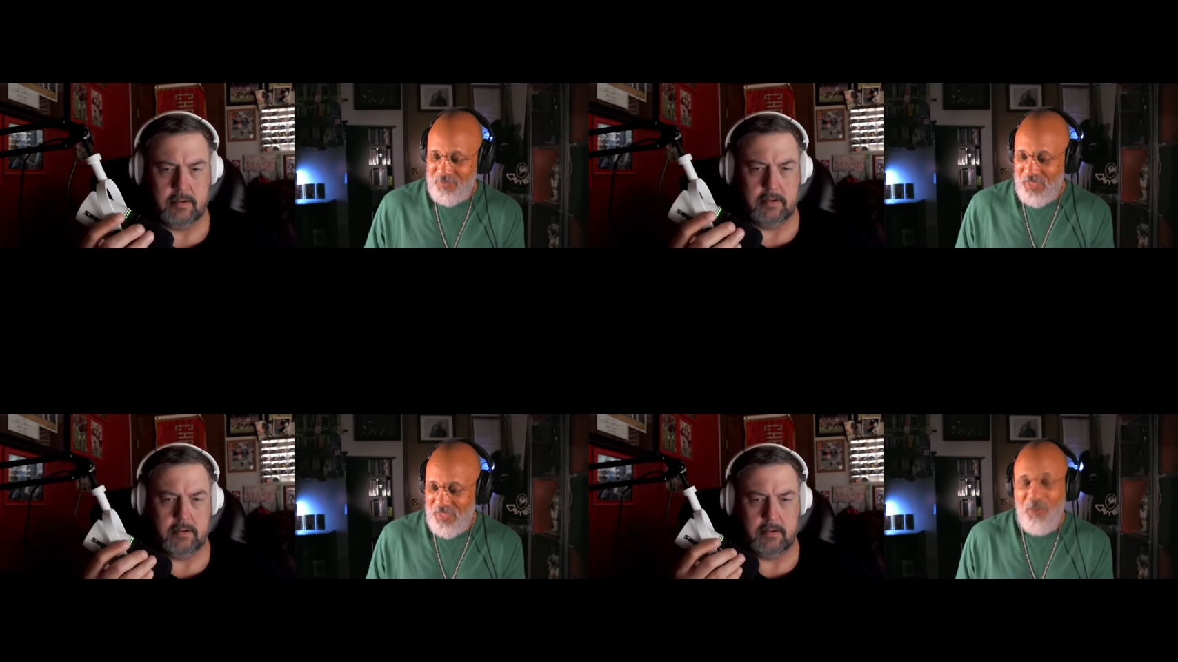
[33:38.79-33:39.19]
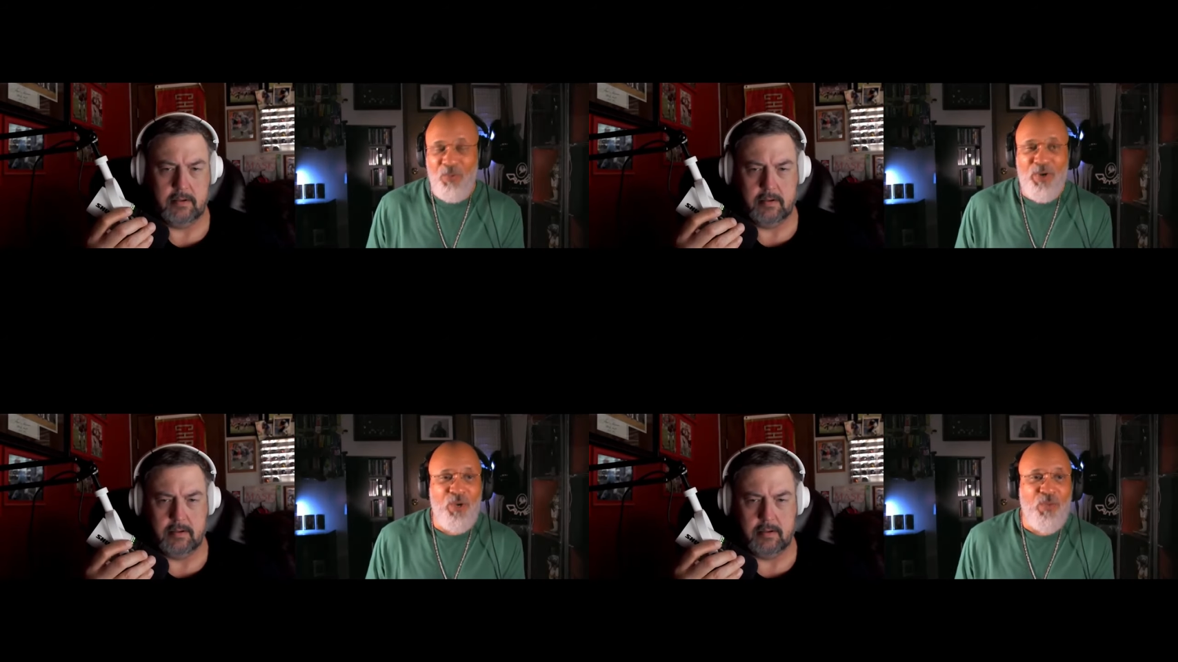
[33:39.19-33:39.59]
Speaker 1: I
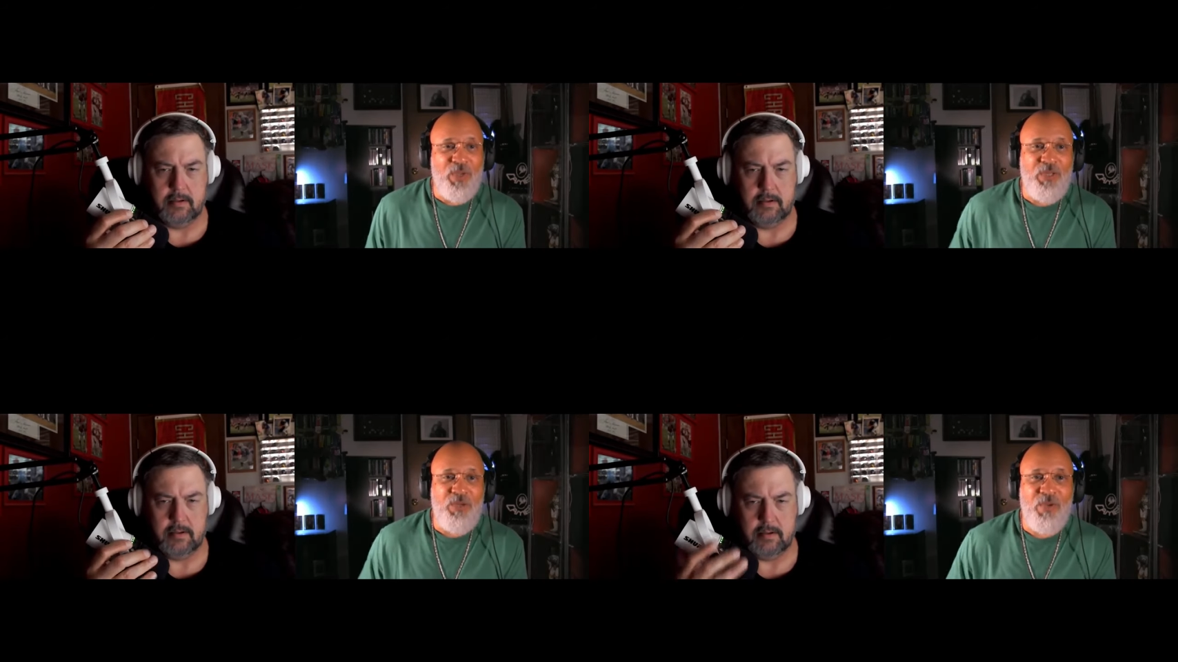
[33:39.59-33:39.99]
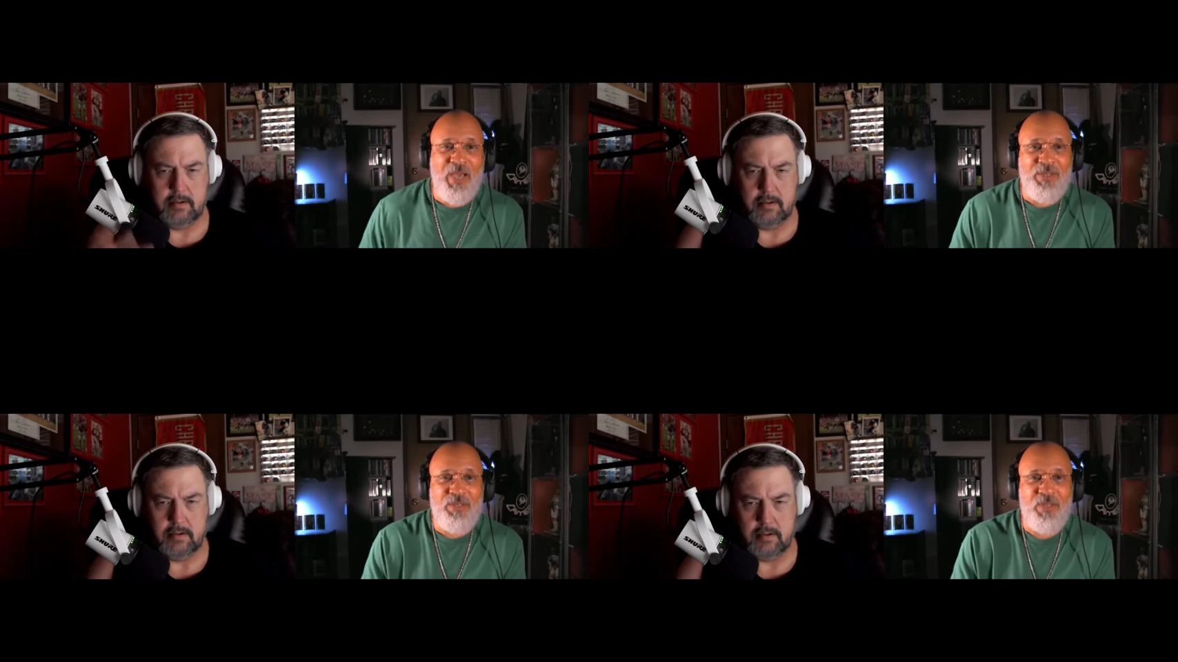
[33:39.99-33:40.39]
want to know what you
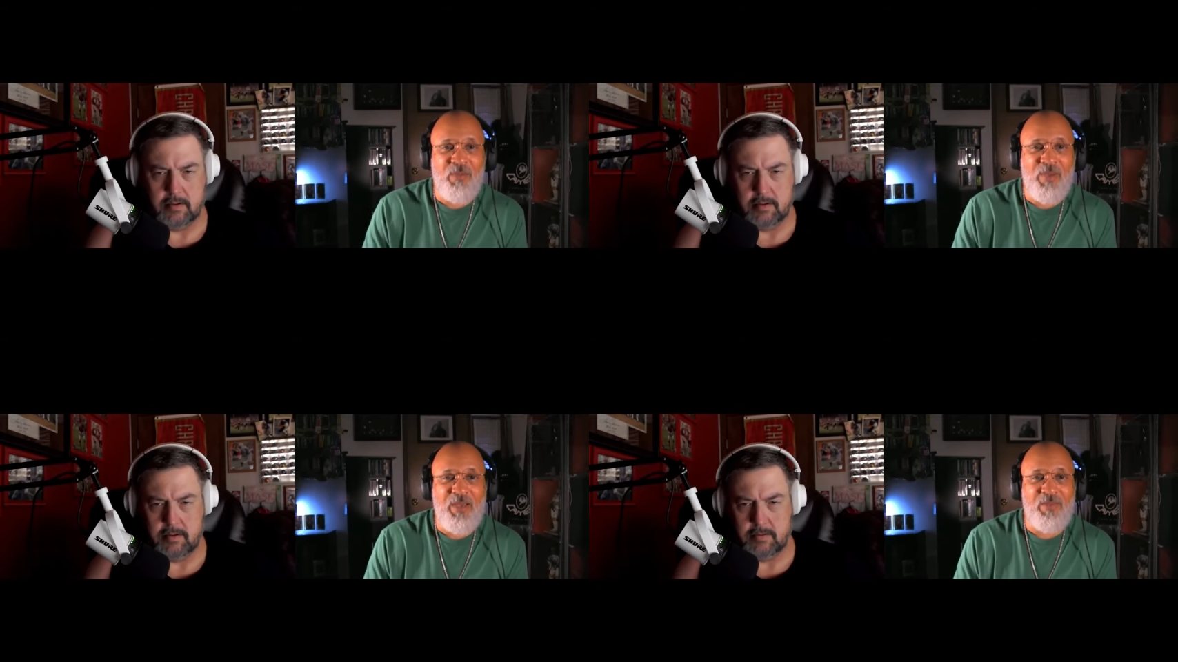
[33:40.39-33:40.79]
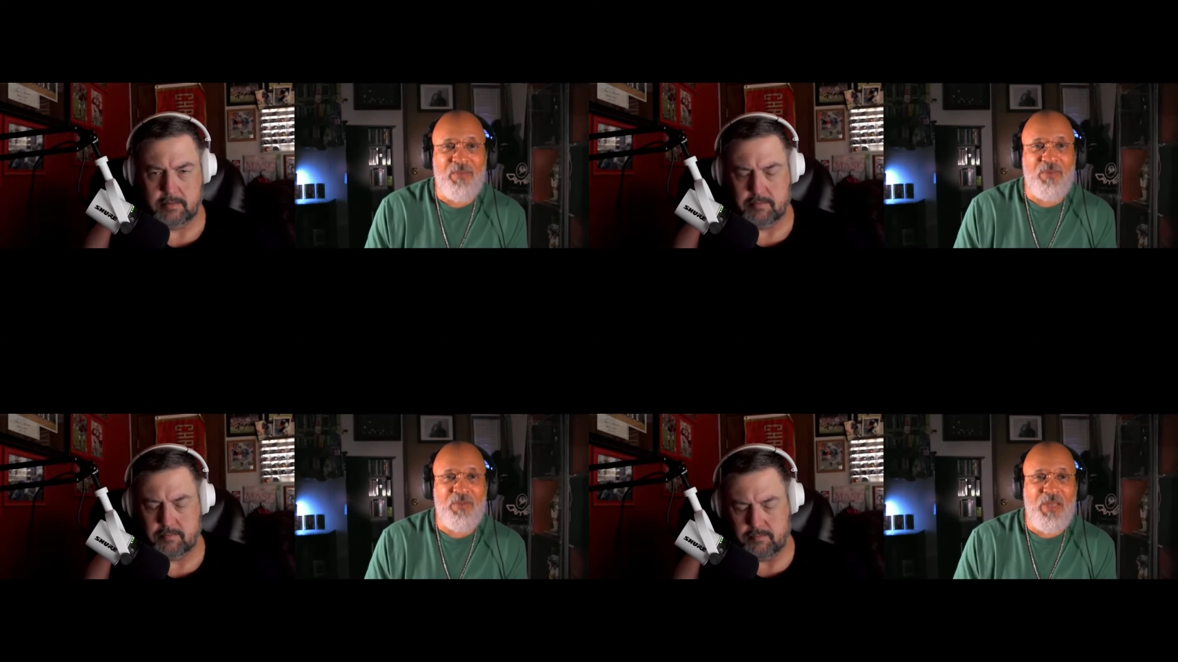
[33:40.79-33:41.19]
guys think about
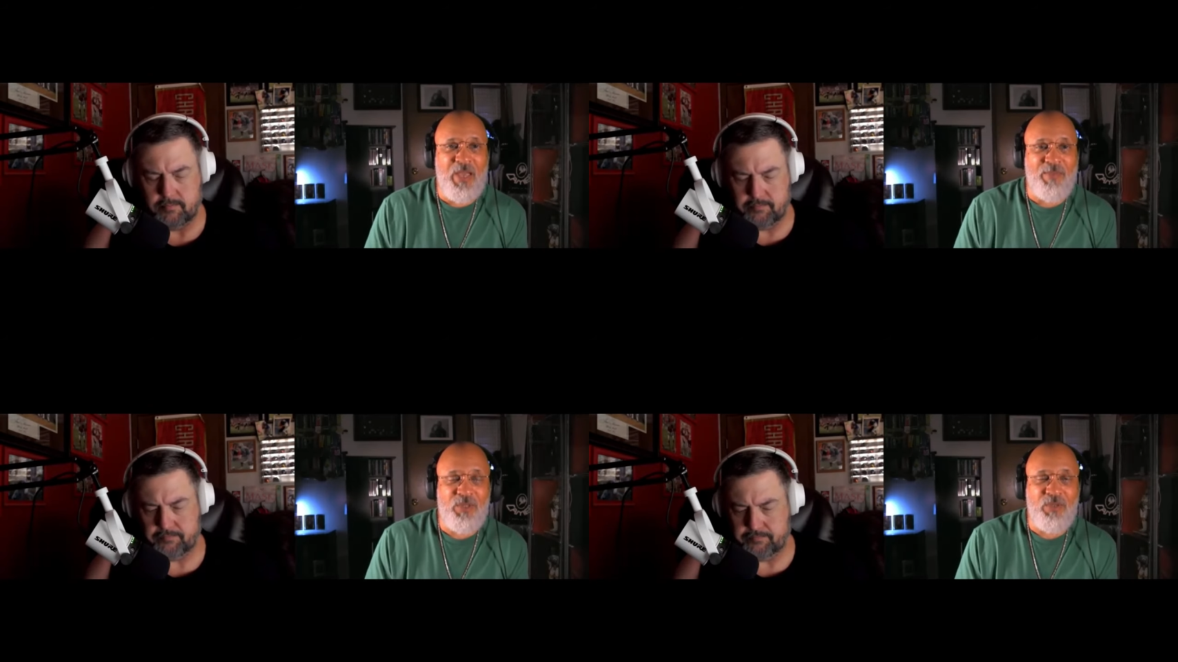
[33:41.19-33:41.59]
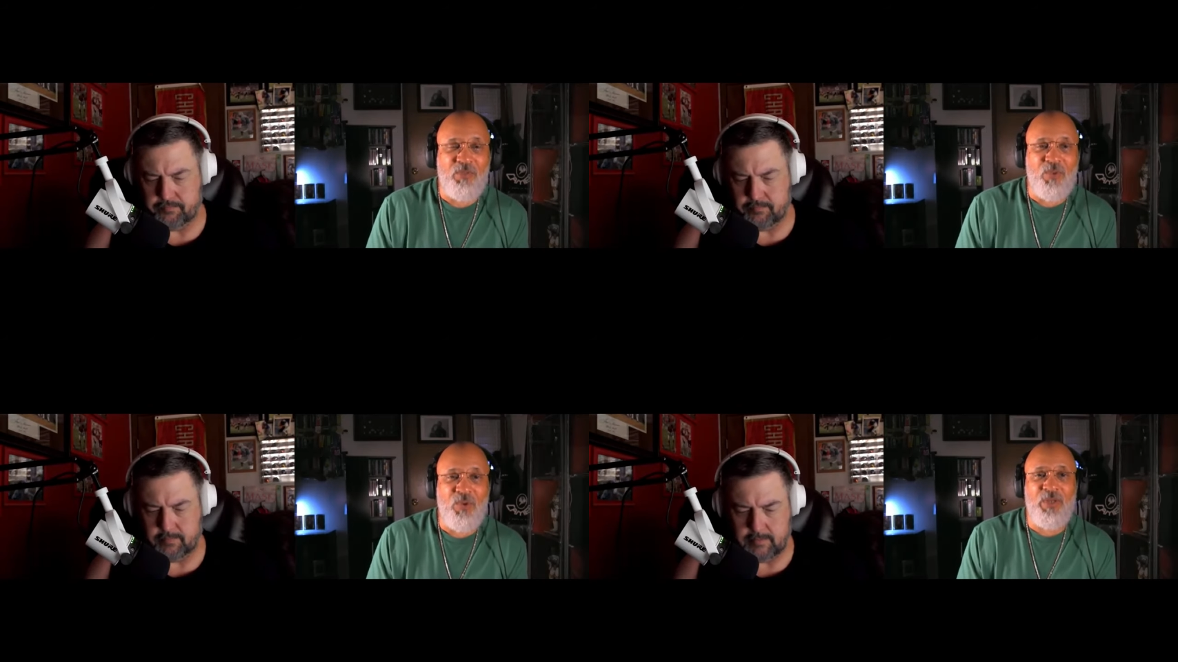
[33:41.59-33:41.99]

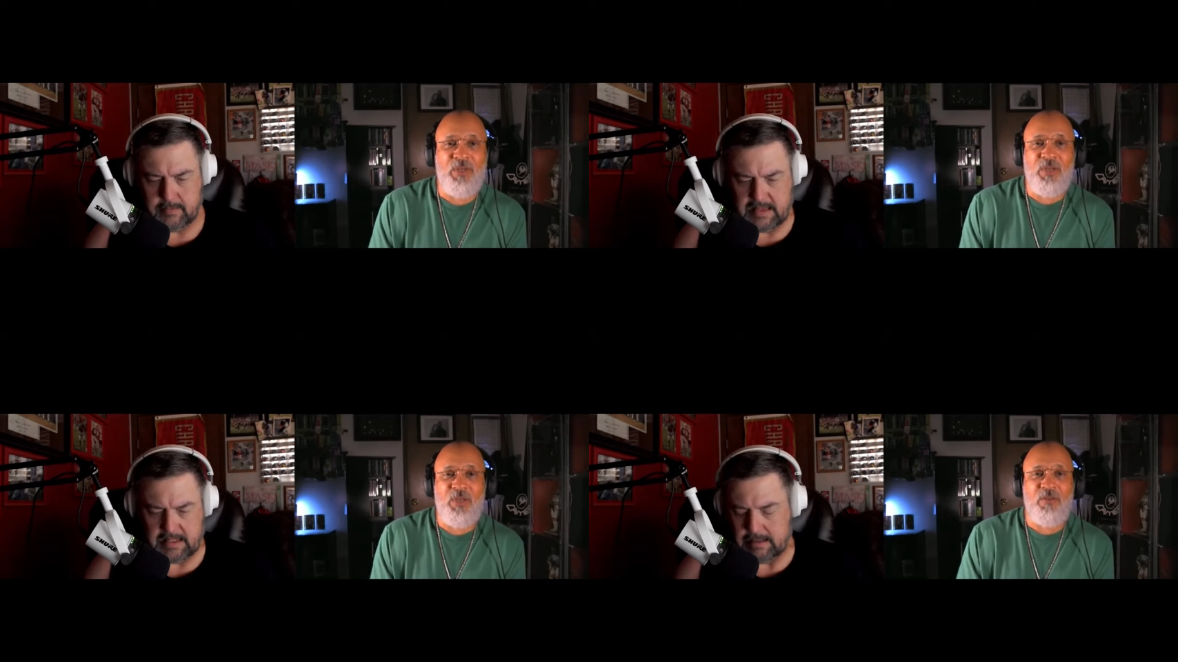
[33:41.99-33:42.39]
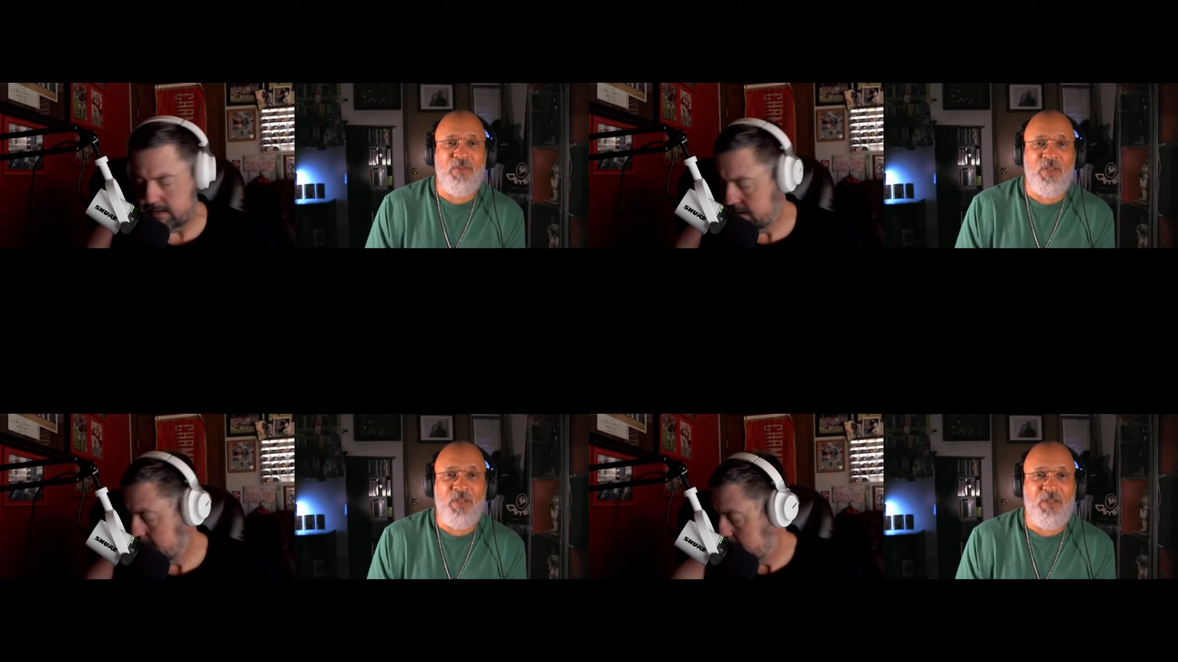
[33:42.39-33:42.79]
episode one of uh